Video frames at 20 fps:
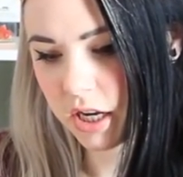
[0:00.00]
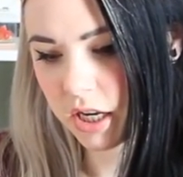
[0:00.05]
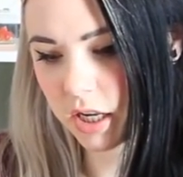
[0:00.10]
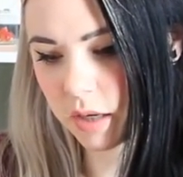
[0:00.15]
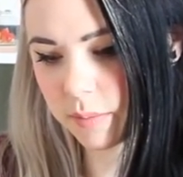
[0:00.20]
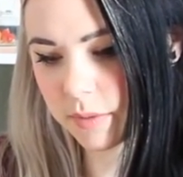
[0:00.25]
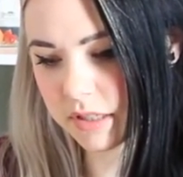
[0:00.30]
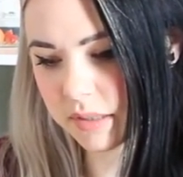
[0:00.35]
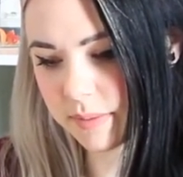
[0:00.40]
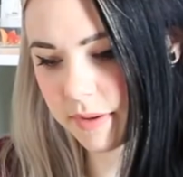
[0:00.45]

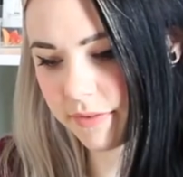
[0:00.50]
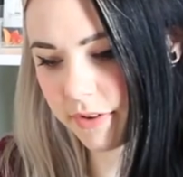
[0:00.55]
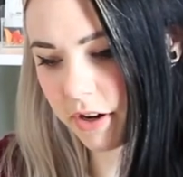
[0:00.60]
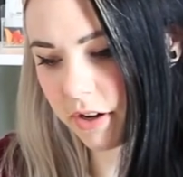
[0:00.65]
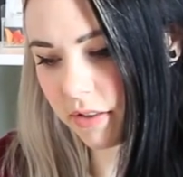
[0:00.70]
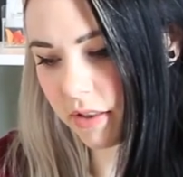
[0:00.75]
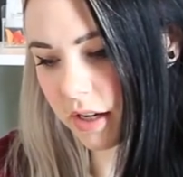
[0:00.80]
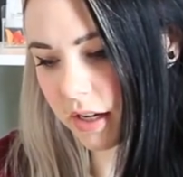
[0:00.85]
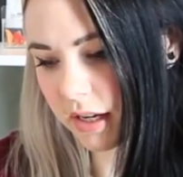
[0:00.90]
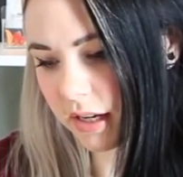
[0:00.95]
You must be
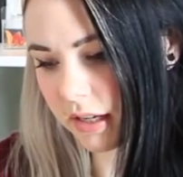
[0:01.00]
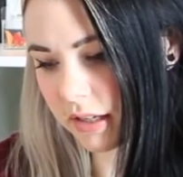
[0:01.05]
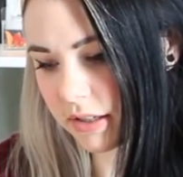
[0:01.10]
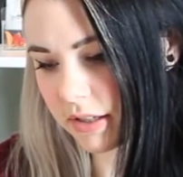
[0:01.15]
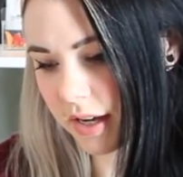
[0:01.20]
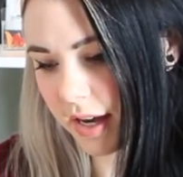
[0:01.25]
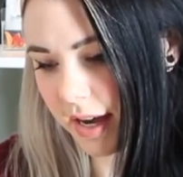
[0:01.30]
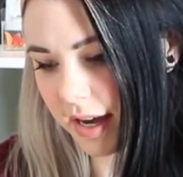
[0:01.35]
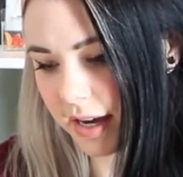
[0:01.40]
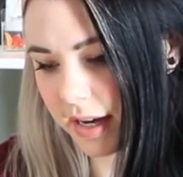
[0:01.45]
very lucky
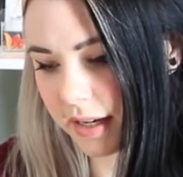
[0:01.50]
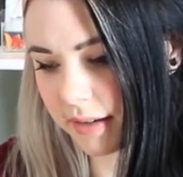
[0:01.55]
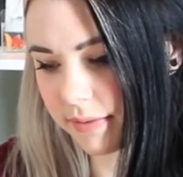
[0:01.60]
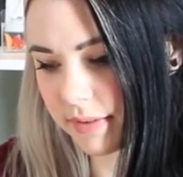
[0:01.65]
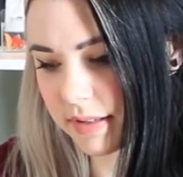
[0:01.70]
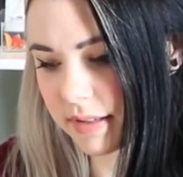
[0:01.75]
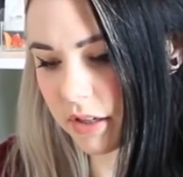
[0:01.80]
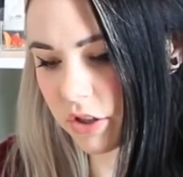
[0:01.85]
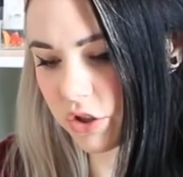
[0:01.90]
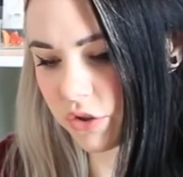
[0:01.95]
to
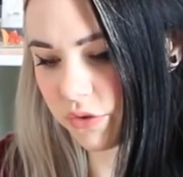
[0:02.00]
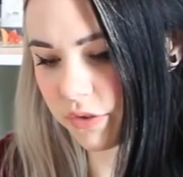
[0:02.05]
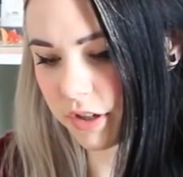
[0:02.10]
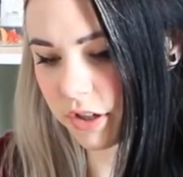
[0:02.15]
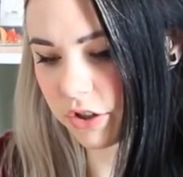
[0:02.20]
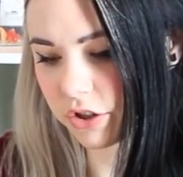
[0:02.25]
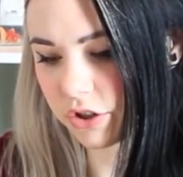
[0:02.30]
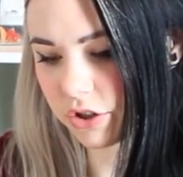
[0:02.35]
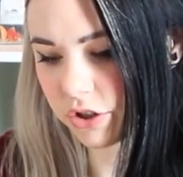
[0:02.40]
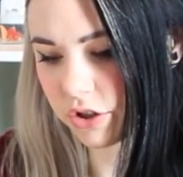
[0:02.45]
have such
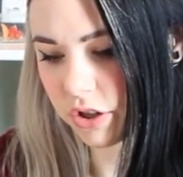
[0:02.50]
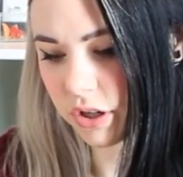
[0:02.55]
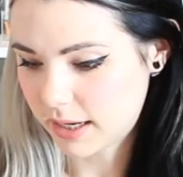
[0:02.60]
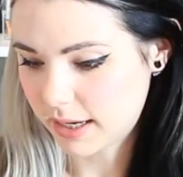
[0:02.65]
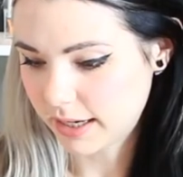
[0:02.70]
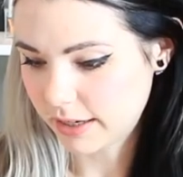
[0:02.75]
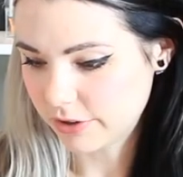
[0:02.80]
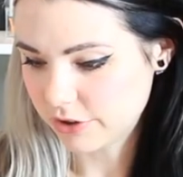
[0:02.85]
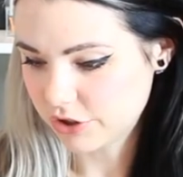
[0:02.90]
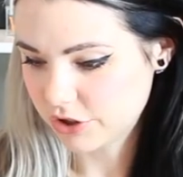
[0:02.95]
fish.
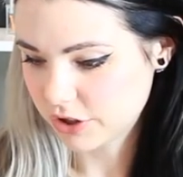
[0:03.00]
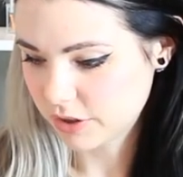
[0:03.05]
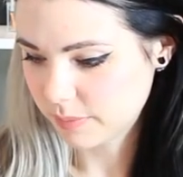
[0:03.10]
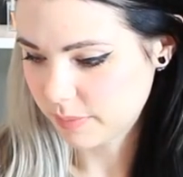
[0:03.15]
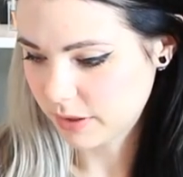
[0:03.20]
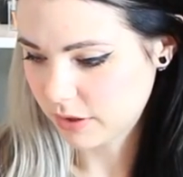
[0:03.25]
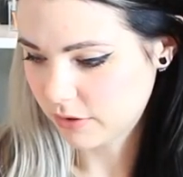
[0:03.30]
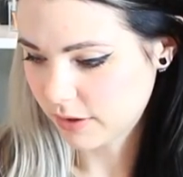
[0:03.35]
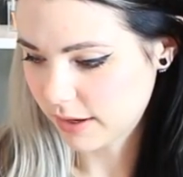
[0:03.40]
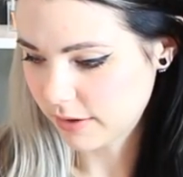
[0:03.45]
I should
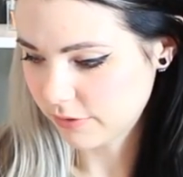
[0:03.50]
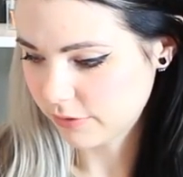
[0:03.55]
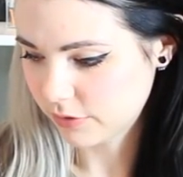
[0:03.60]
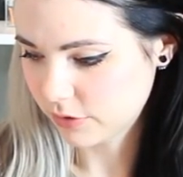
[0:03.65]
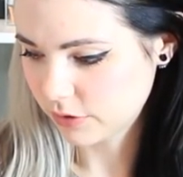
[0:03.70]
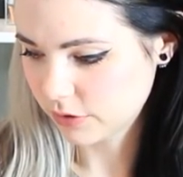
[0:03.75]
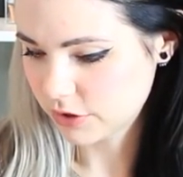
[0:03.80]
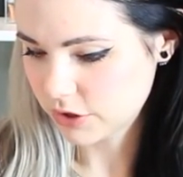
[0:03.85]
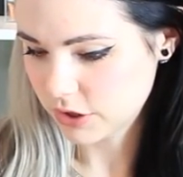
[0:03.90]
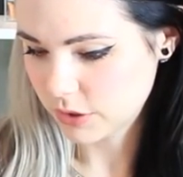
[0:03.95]
be
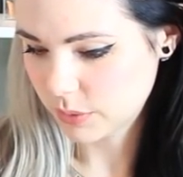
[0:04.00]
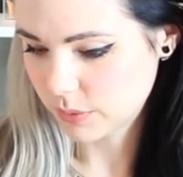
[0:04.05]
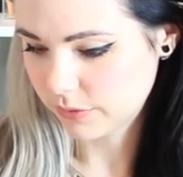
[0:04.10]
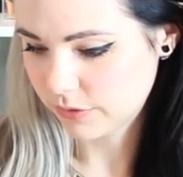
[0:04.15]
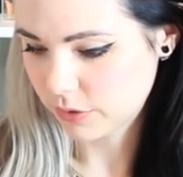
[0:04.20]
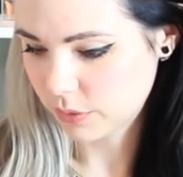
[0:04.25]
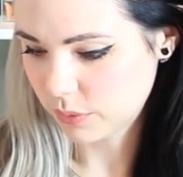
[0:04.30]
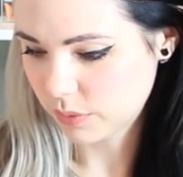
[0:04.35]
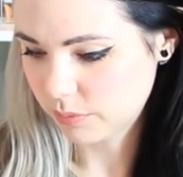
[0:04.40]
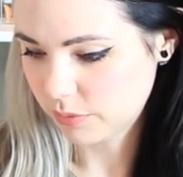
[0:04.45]
grateful to you
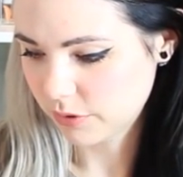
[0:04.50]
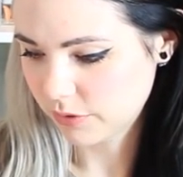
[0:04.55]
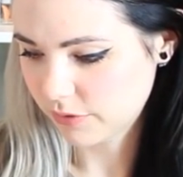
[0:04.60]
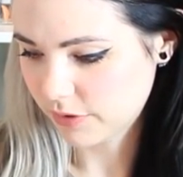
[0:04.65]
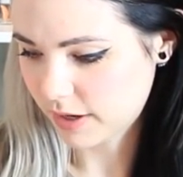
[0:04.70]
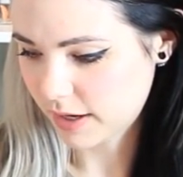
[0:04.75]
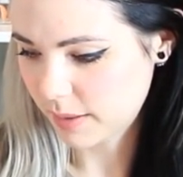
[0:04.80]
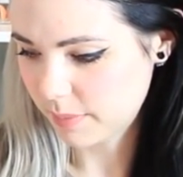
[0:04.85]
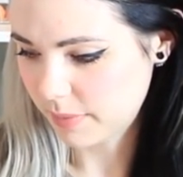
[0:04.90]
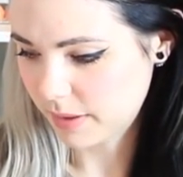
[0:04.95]
if you would
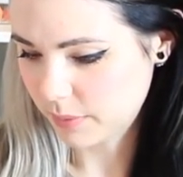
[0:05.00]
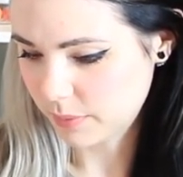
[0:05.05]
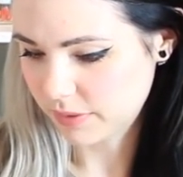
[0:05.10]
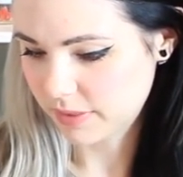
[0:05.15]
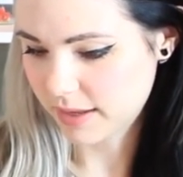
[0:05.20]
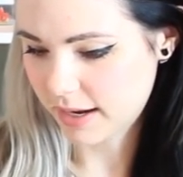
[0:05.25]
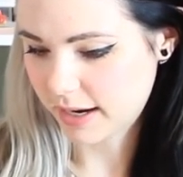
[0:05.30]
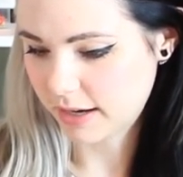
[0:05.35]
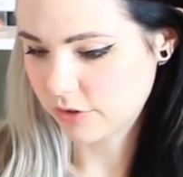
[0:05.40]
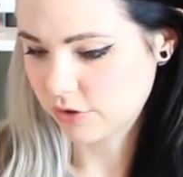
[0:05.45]
provide me
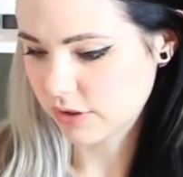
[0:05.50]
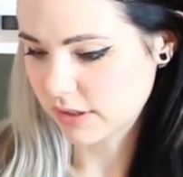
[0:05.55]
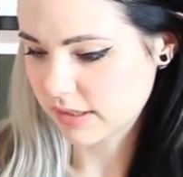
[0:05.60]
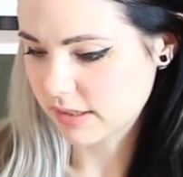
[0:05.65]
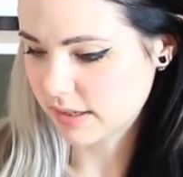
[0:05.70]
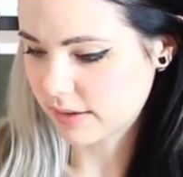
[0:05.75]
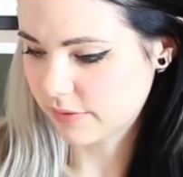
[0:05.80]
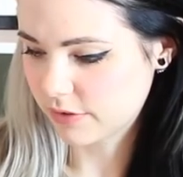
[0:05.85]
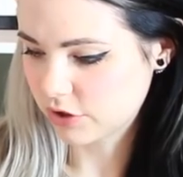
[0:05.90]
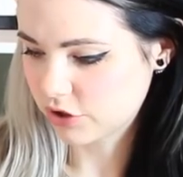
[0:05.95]
with the
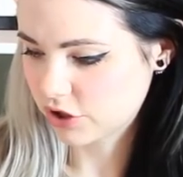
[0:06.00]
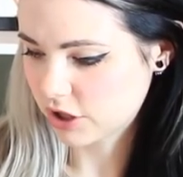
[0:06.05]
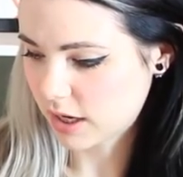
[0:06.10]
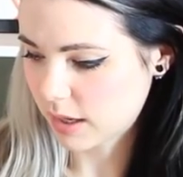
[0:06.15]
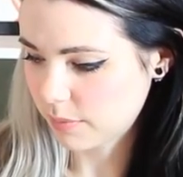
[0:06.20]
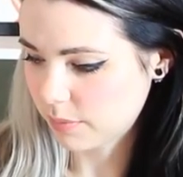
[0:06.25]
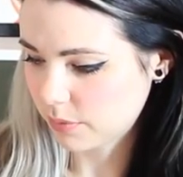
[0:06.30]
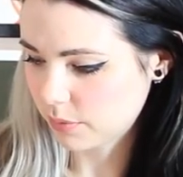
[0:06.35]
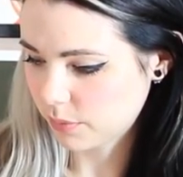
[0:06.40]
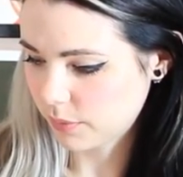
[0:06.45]
address of the
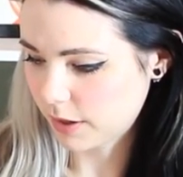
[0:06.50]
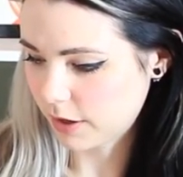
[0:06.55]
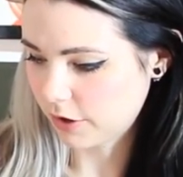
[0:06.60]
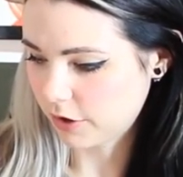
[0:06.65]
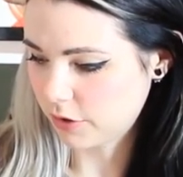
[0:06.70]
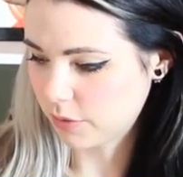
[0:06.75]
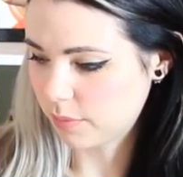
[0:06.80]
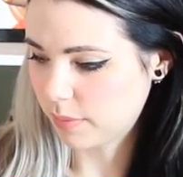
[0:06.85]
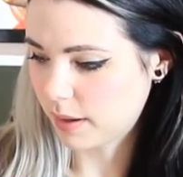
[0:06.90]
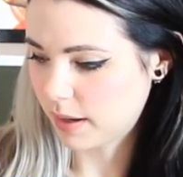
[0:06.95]
shop where
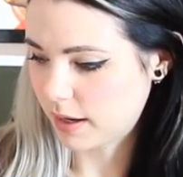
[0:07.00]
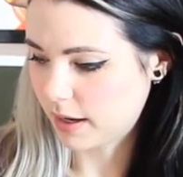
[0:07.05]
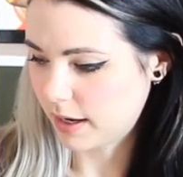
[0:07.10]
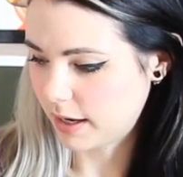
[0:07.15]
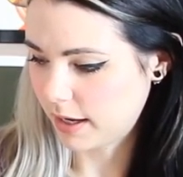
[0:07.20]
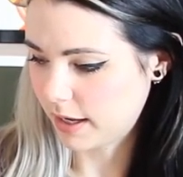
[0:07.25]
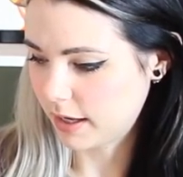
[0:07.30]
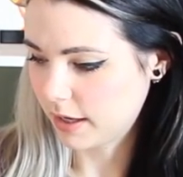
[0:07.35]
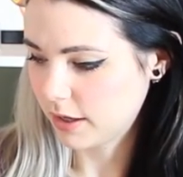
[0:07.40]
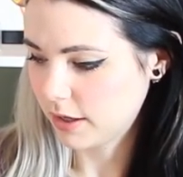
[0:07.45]
you
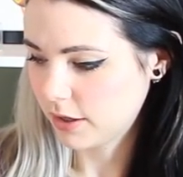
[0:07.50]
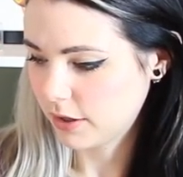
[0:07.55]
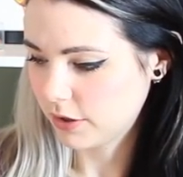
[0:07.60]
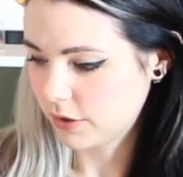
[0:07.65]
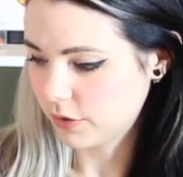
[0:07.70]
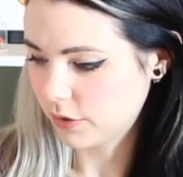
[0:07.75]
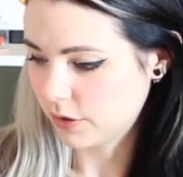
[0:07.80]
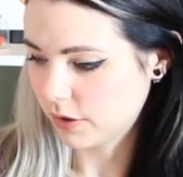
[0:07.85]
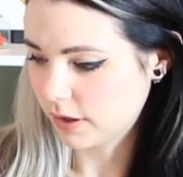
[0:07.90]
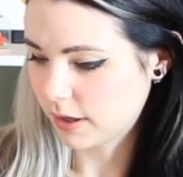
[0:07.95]
buy
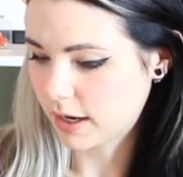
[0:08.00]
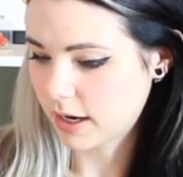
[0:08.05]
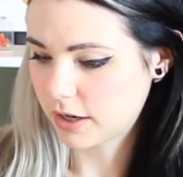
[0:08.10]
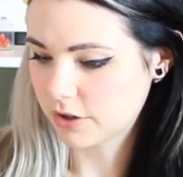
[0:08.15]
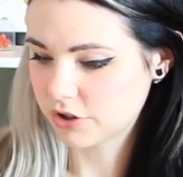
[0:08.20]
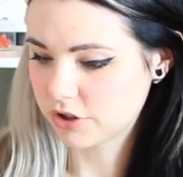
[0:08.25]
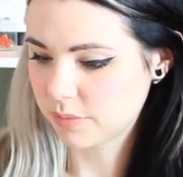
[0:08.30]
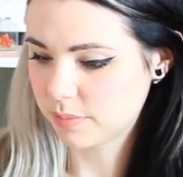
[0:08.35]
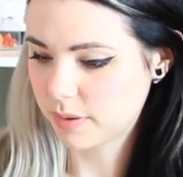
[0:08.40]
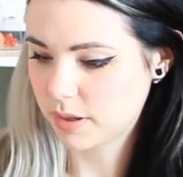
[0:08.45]
your
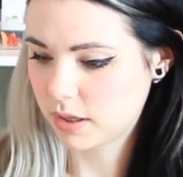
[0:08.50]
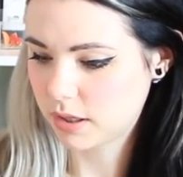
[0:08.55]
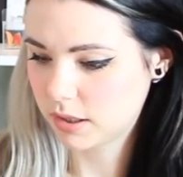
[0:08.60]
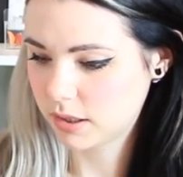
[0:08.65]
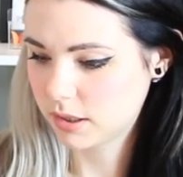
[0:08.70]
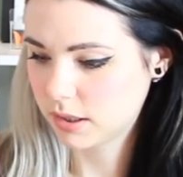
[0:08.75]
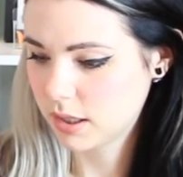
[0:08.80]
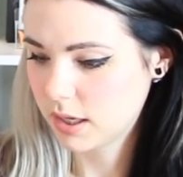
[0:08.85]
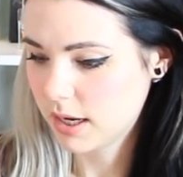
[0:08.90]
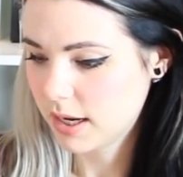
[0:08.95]

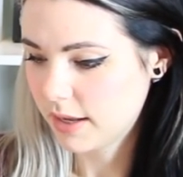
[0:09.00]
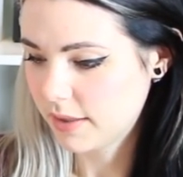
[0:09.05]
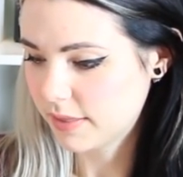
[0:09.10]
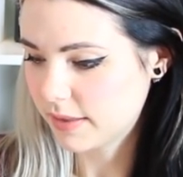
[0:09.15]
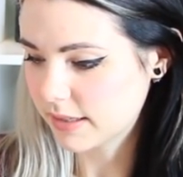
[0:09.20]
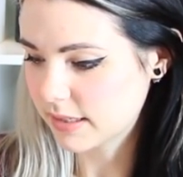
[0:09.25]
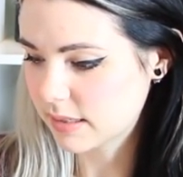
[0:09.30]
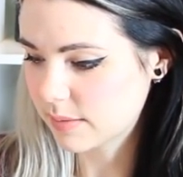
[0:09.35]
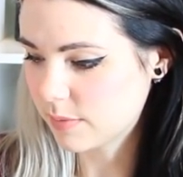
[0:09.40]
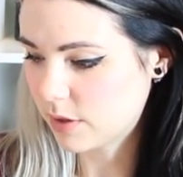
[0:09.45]
gashapon,
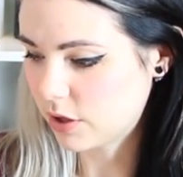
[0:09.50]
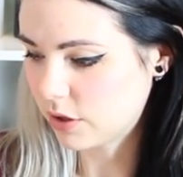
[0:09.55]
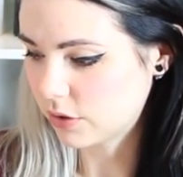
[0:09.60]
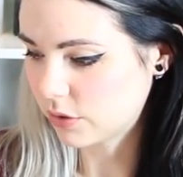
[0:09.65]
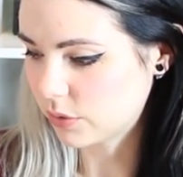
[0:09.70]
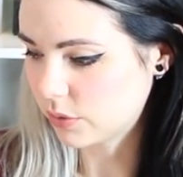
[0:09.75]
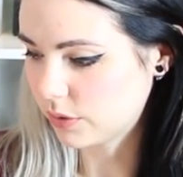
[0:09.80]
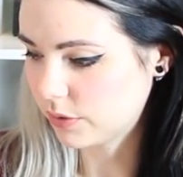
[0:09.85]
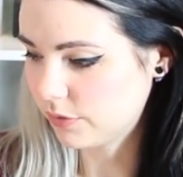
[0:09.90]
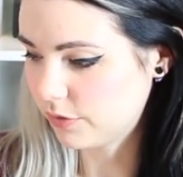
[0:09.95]
the
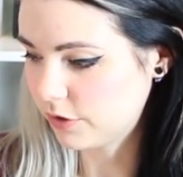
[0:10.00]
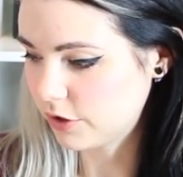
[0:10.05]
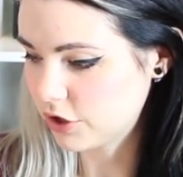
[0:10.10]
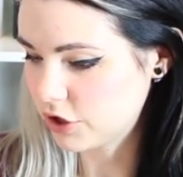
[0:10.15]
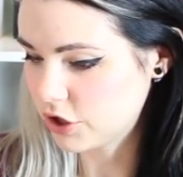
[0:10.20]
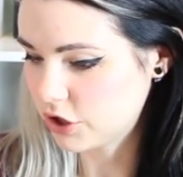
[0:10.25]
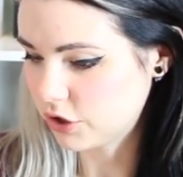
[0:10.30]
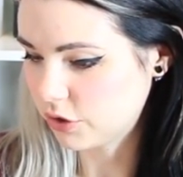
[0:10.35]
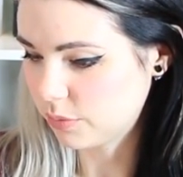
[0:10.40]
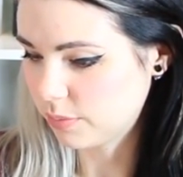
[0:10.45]
small
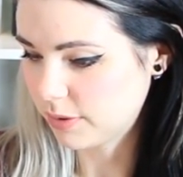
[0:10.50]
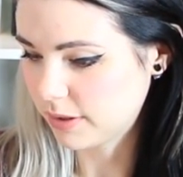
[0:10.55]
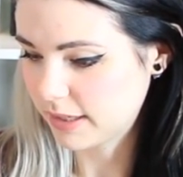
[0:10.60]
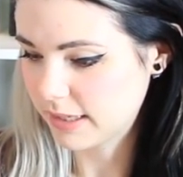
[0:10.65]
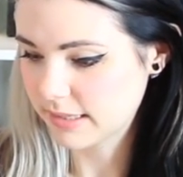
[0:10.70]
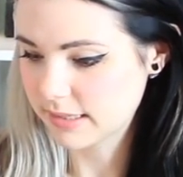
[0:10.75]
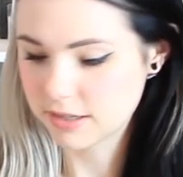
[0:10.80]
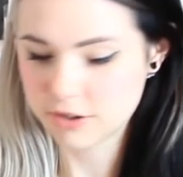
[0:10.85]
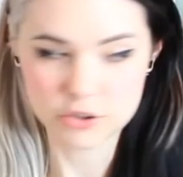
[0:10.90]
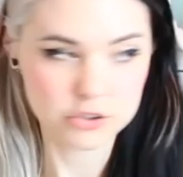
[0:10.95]
goldfish you
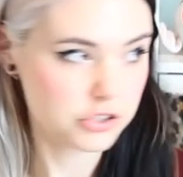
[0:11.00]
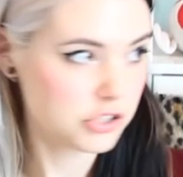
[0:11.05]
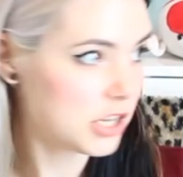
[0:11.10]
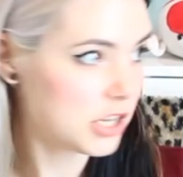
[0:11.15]
place on your